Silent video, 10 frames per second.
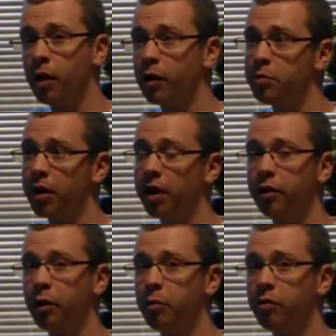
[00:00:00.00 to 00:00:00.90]
how it's been in
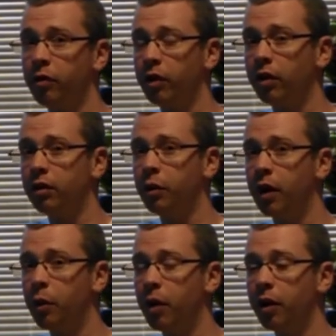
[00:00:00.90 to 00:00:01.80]
development for quite
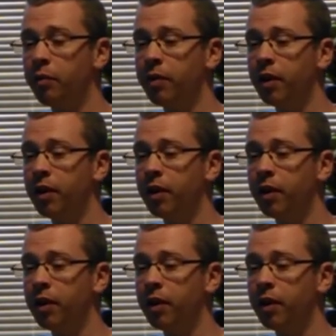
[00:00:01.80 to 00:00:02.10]
a while.